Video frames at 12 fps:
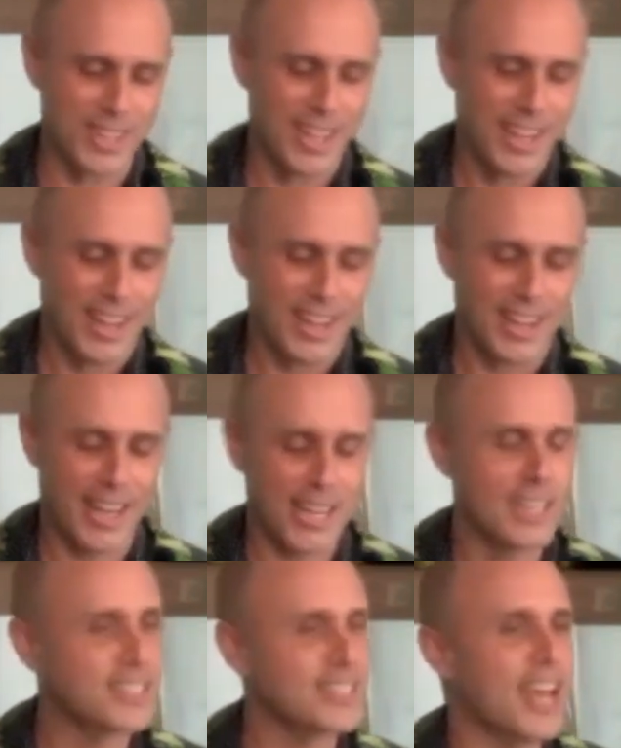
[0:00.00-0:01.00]
And I
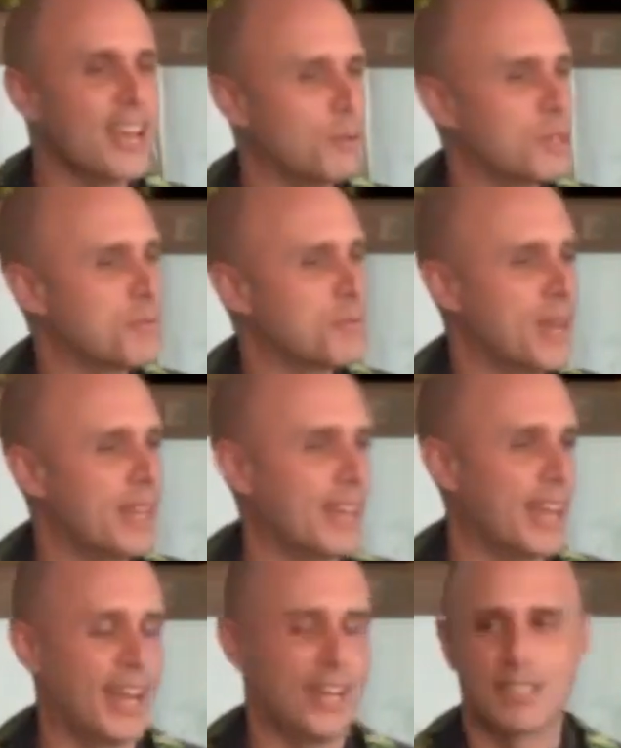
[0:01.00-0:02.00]
sang, which meant I
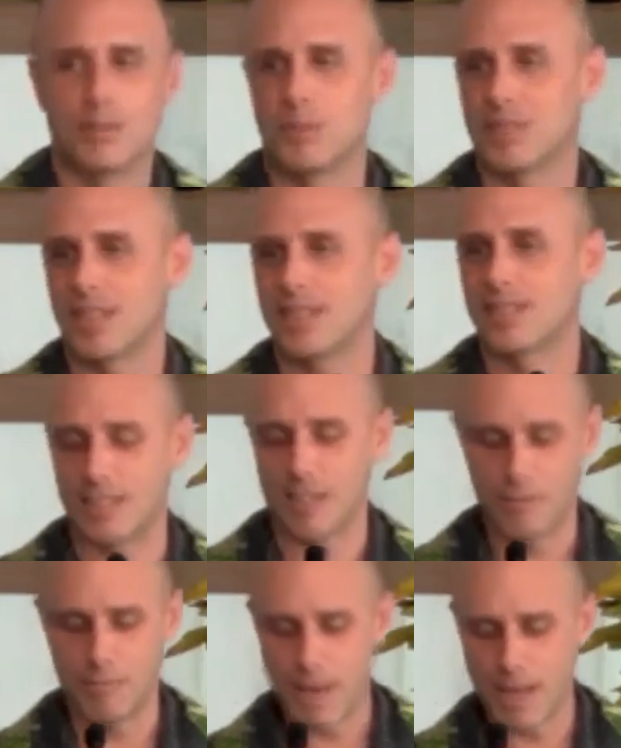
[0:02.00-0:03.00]
had some sense of
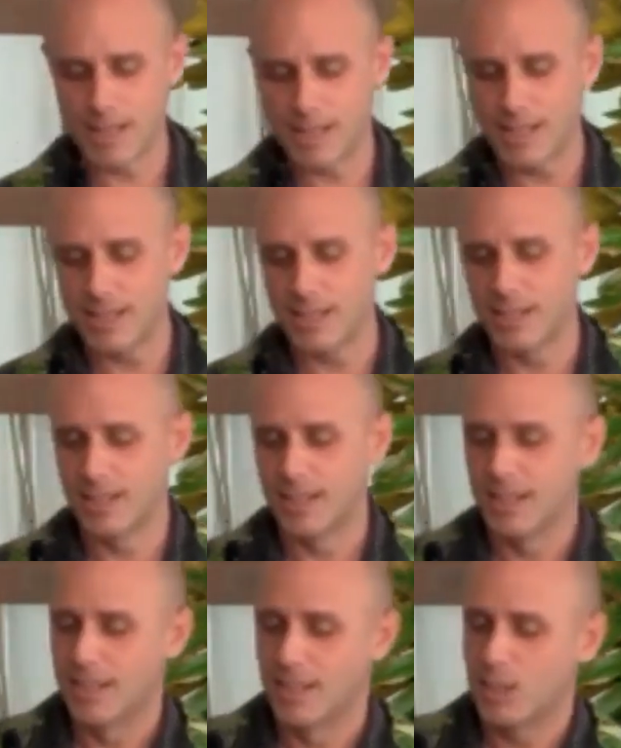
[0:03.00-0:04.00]
melody.
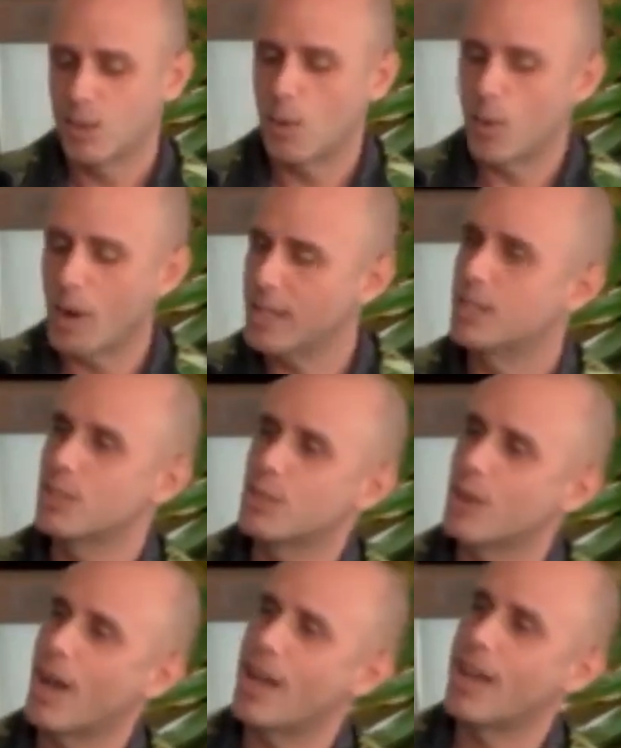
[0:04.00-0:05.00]
So I wanted to
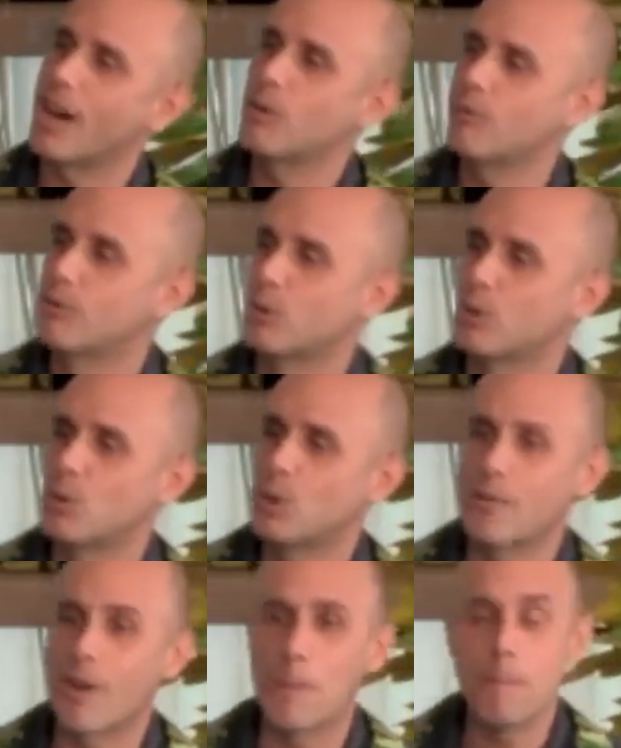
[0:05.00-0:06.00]
try out for one of
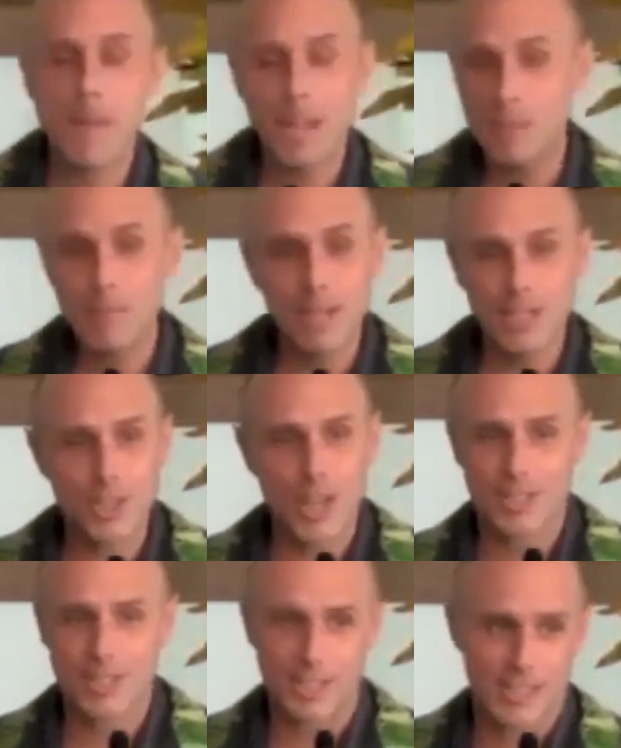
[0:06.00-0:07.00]
our many, many jazz
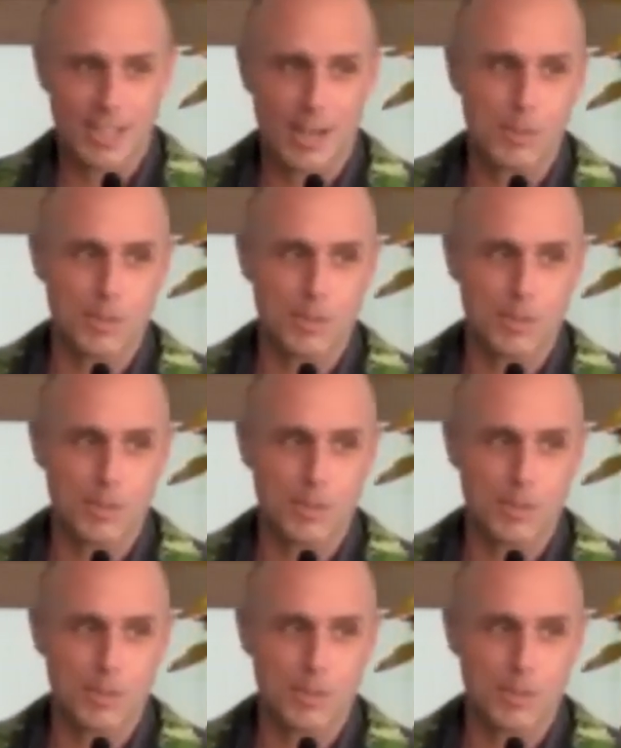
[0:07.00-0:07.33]
ensembles that we